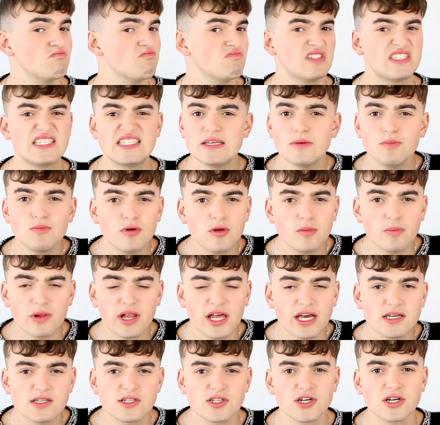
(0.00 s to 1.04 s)
simple
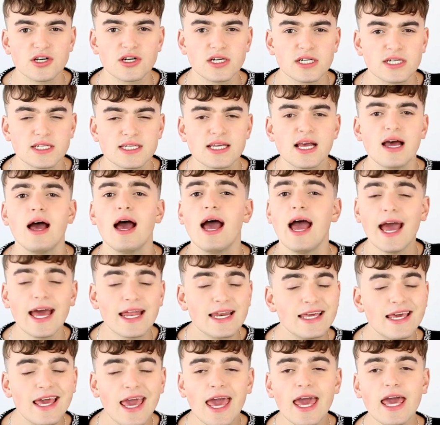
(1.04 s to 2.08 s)
blazers,
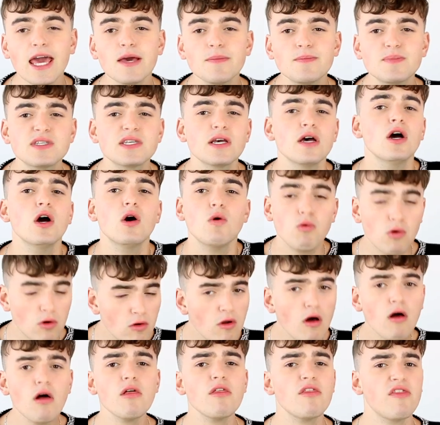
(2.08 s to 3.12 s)
and capes were
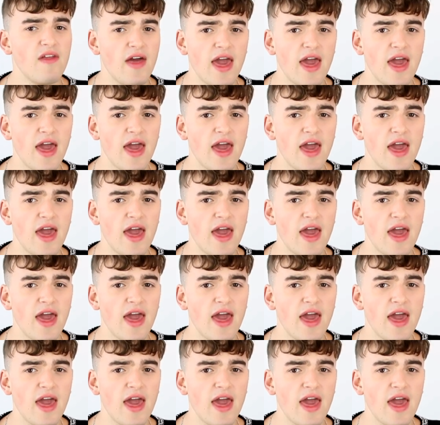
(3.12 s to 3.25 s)
all